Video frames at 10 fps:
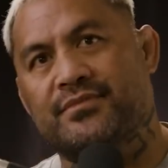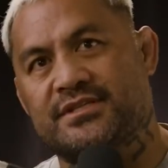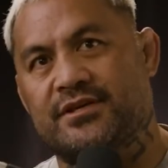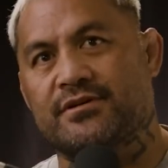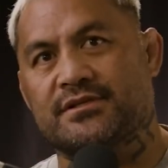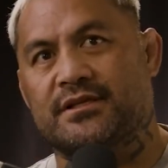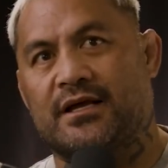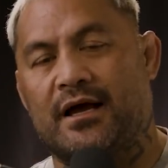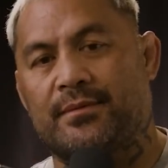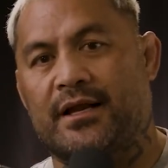seriously.
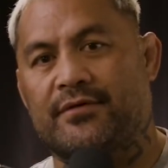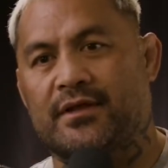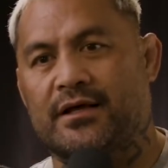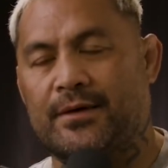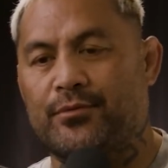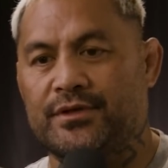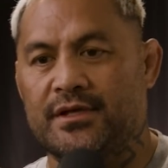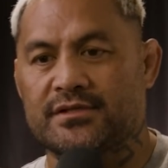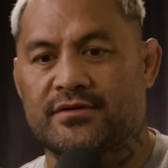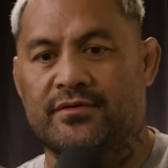I mean, after a couple of
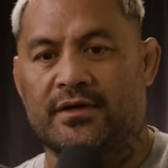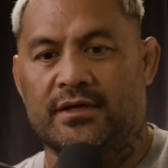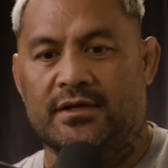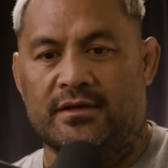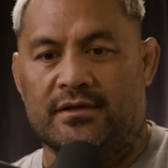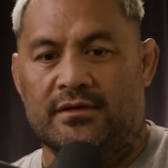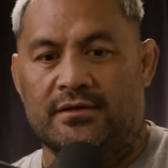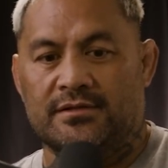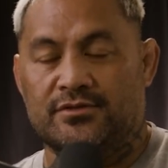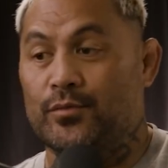years of
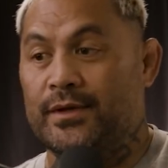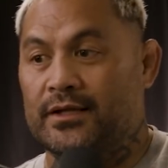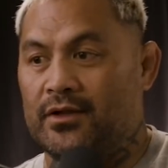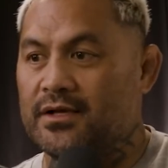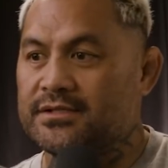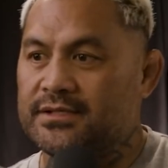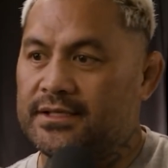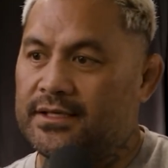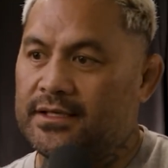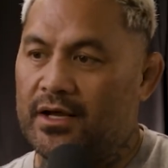still being lost
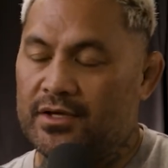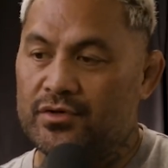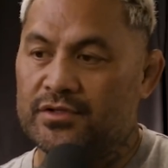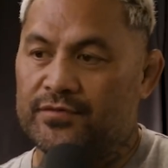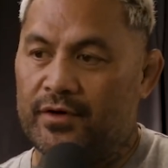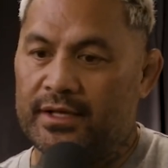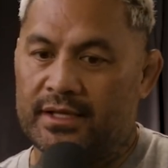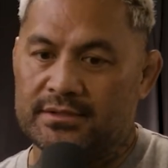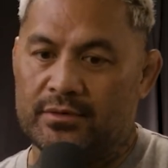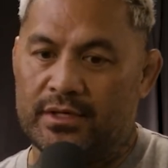here, I used fighting
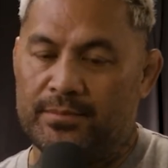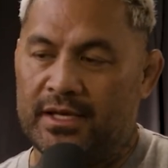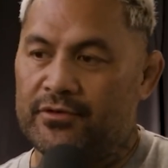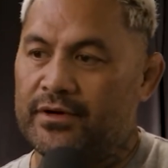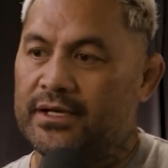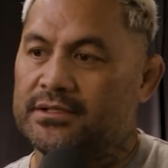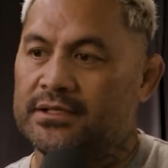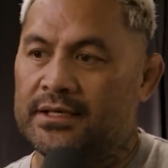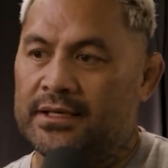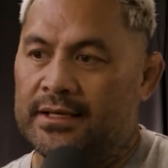as a way to pay rent,
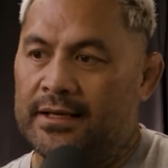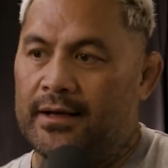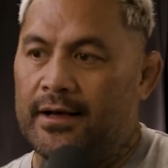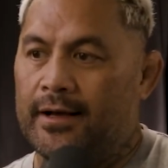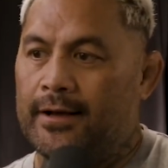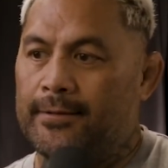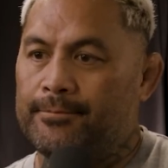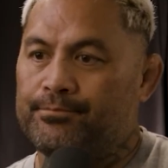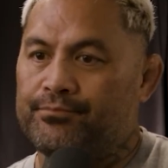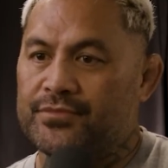
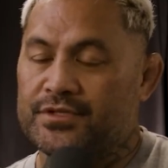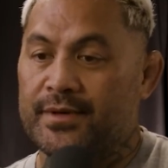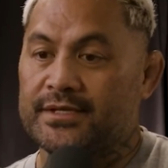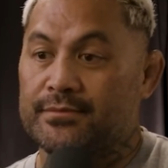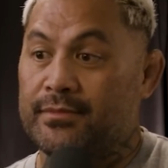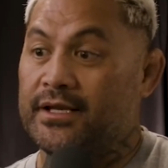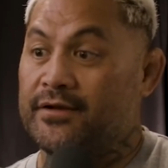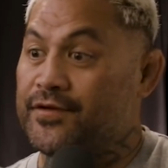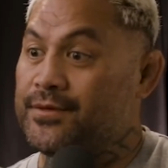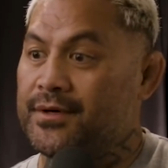to make some money
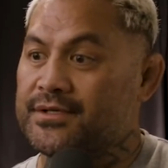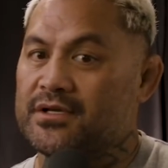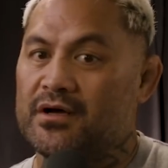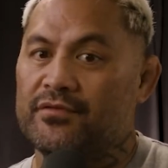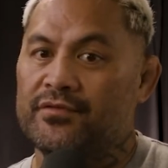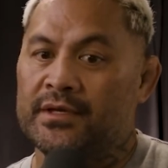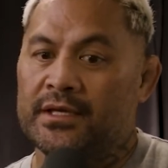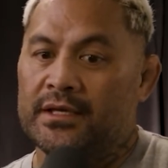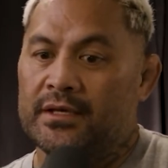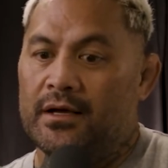to feed myself.
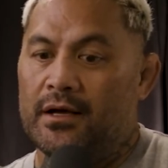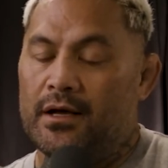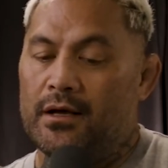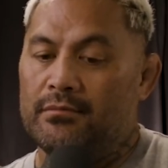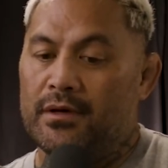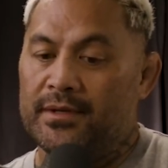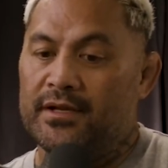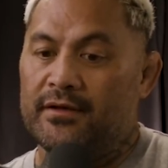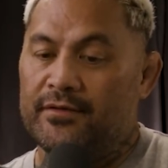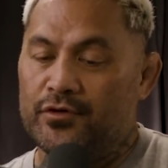I met
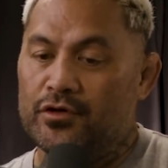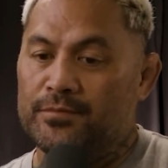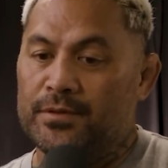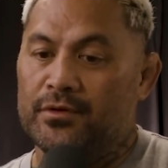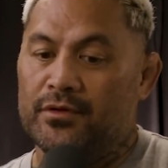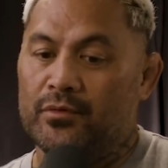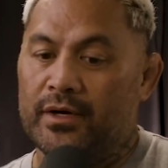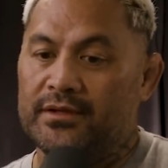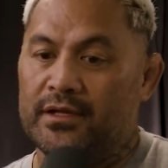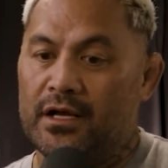a few good people on the
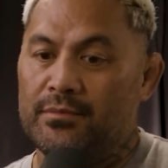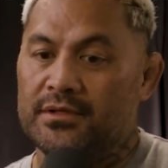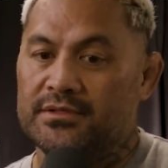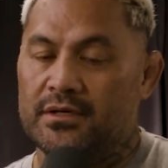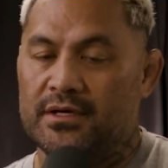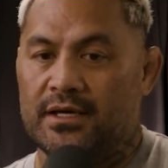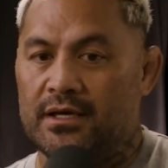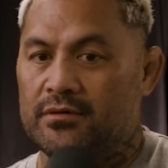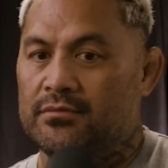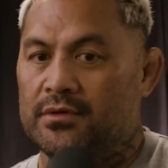way that helped me say,
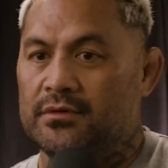okay.